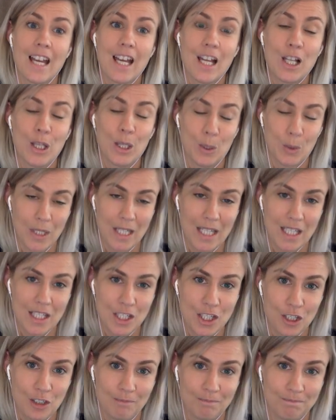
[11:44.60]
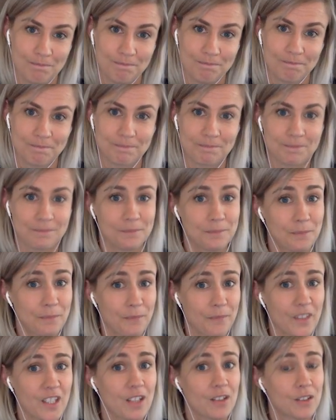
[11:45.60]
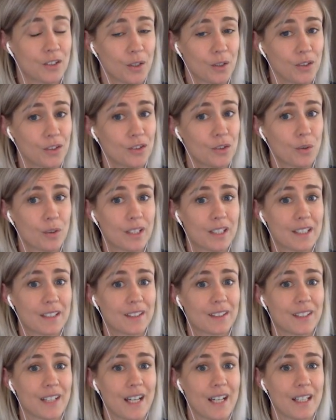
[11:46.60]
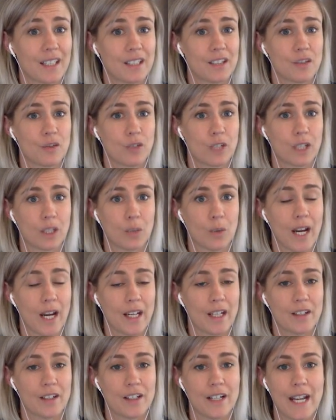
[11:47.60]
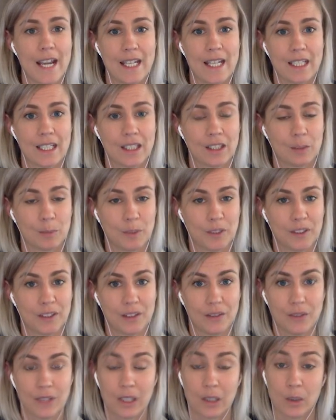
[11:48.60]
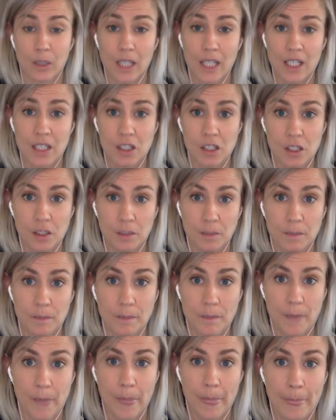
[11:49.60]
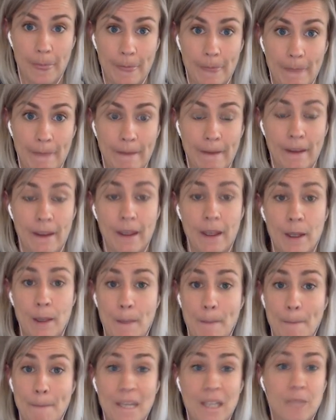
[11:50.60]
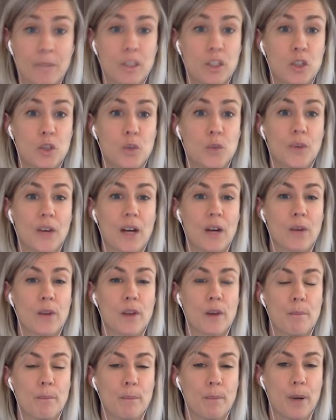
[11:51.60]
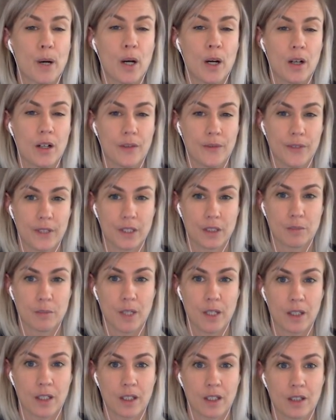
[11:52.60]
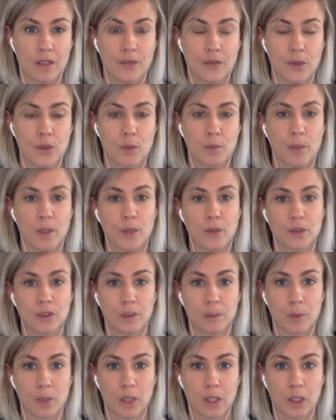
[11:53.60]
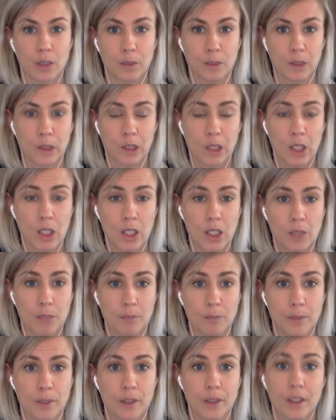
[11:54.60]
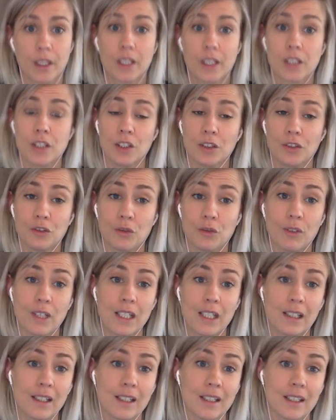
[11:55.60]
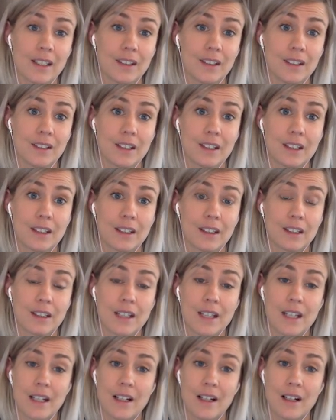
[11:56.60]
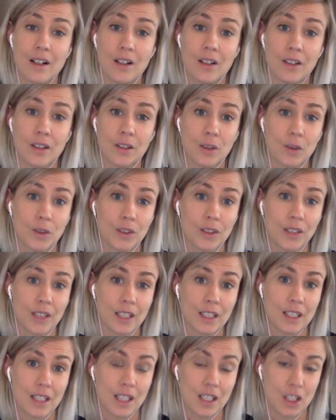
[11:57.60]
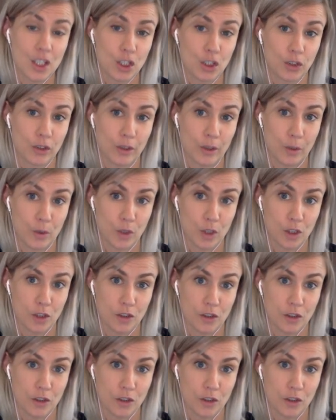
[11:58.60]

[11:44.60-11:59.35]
location. Does your design require any specific location? Maybe you found the perfect bunker for your post-apocalyptic LARP just to realize there are no sanitation solutions.